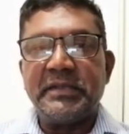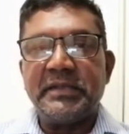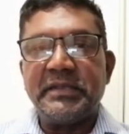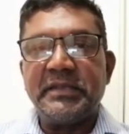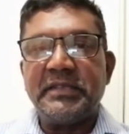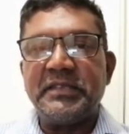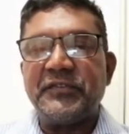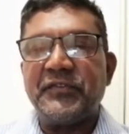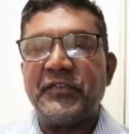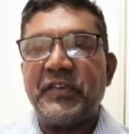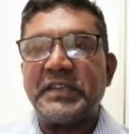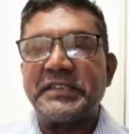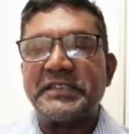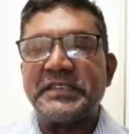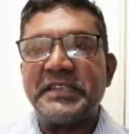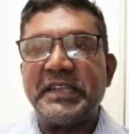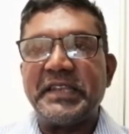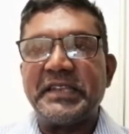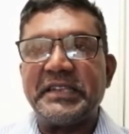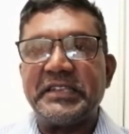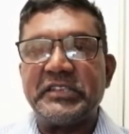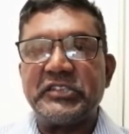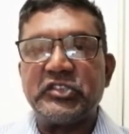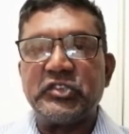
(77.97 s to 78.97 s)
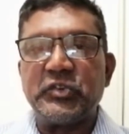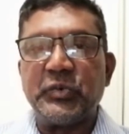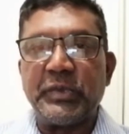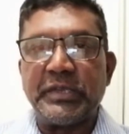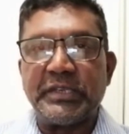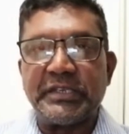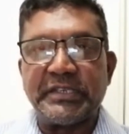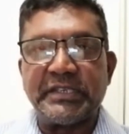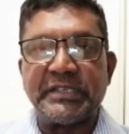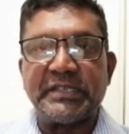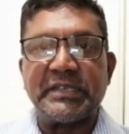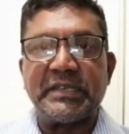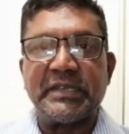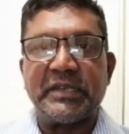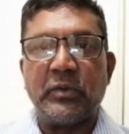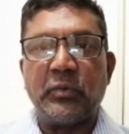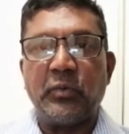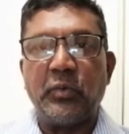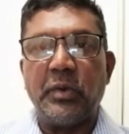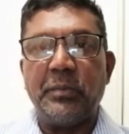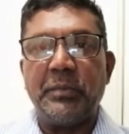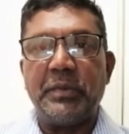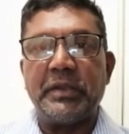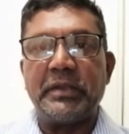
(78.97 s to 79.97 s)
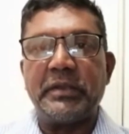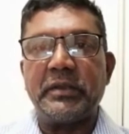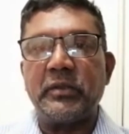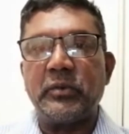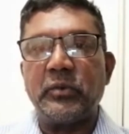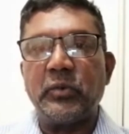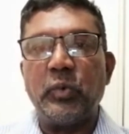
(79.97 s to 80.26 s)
This fascinating Jewish woman